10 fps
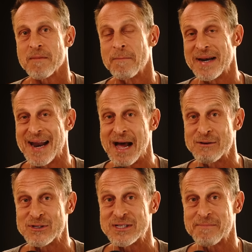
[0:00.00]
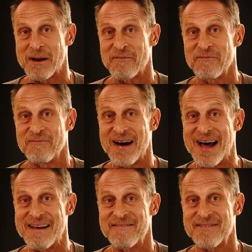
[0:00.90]
but it houses about
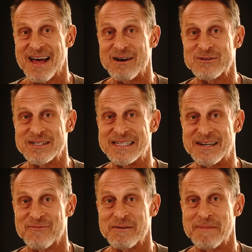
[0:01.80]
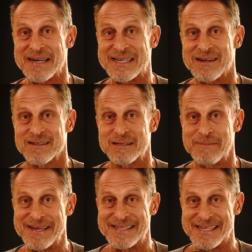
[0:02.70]
5,000 different bacterial
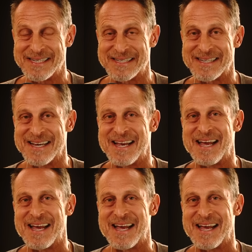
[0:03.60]
species.